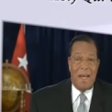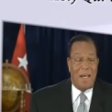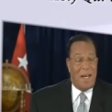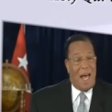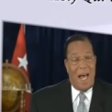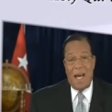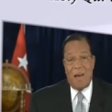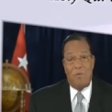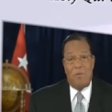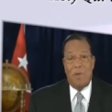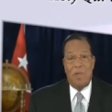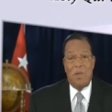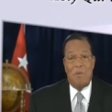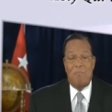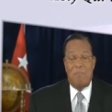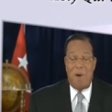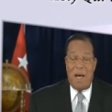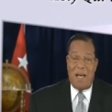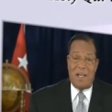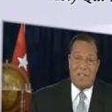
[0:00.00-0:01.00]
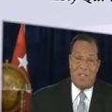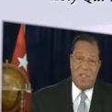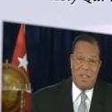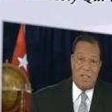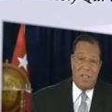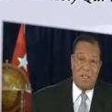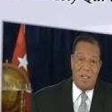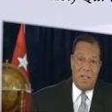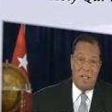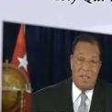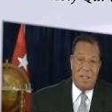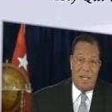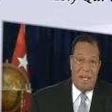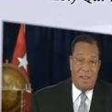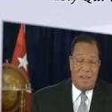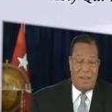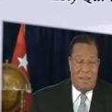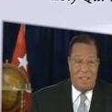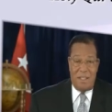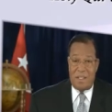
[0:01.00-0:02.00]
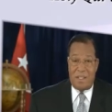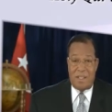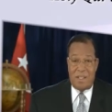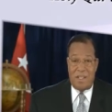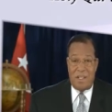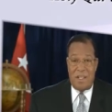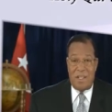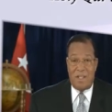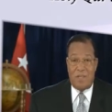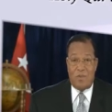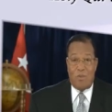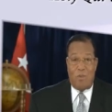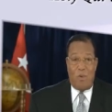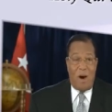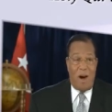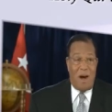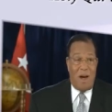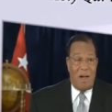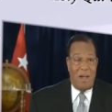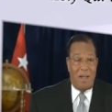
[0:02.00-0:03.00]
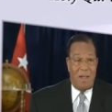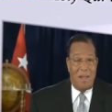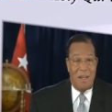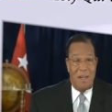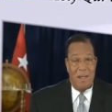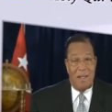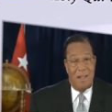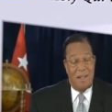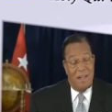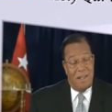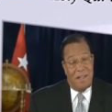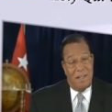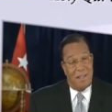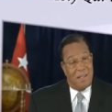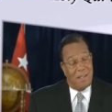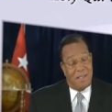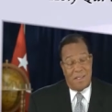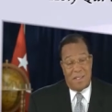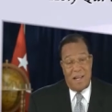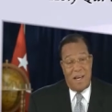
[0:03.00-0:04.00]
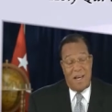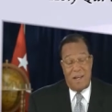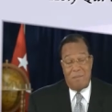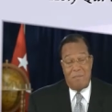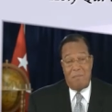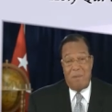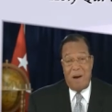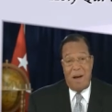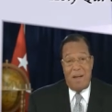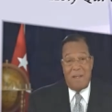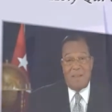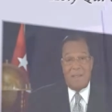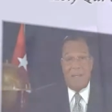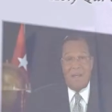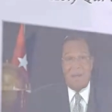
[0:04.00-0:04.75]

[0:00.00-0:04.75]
And I would imagine that this is why it is said by